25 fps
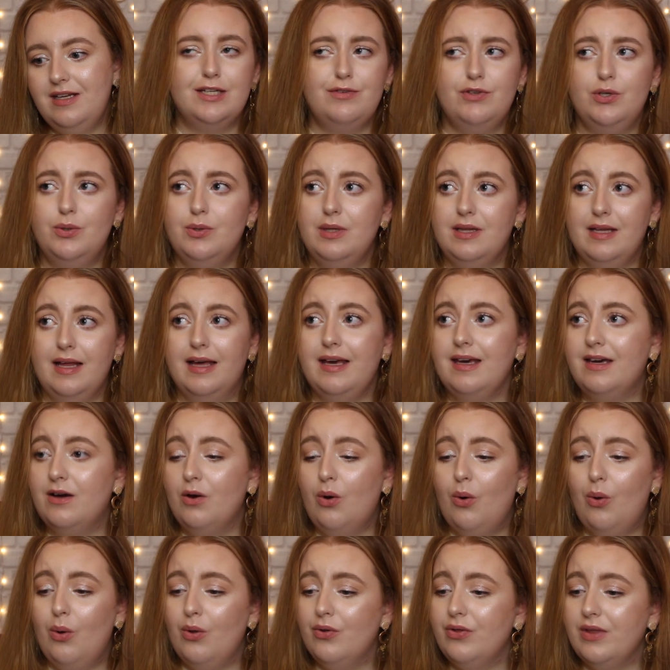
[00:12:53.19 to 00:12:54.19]
If you like
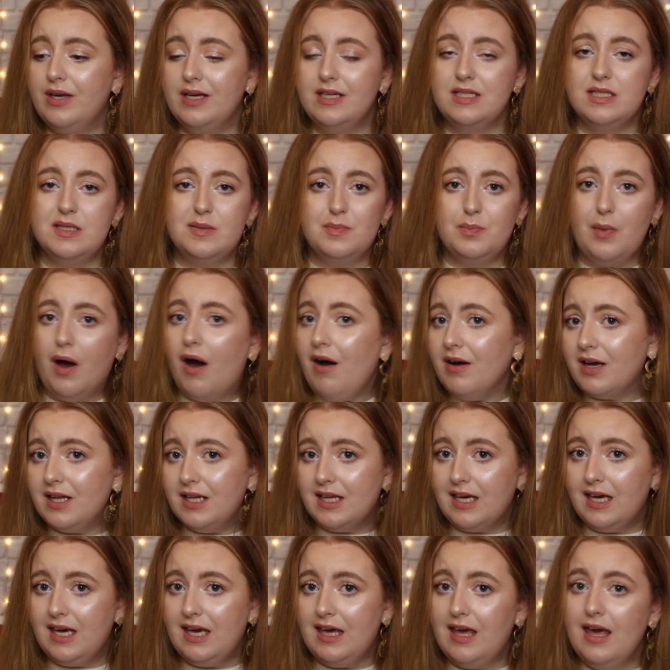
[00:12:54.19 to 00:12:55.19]
all things
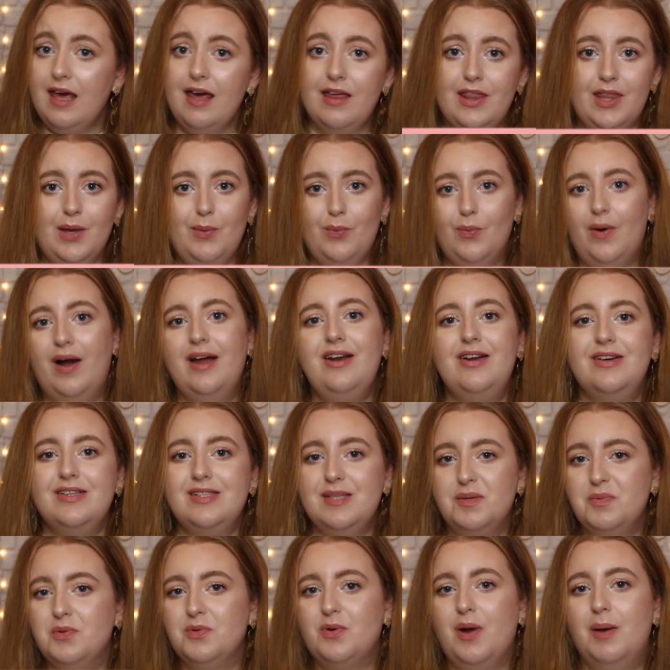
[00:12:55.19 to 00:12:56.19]
sparkly then why not
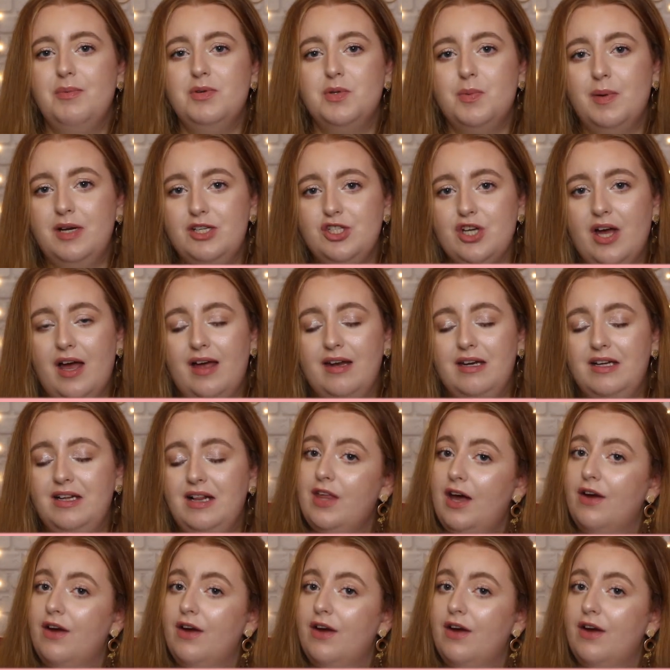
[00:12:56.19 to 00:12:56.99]
subscribe to my channel.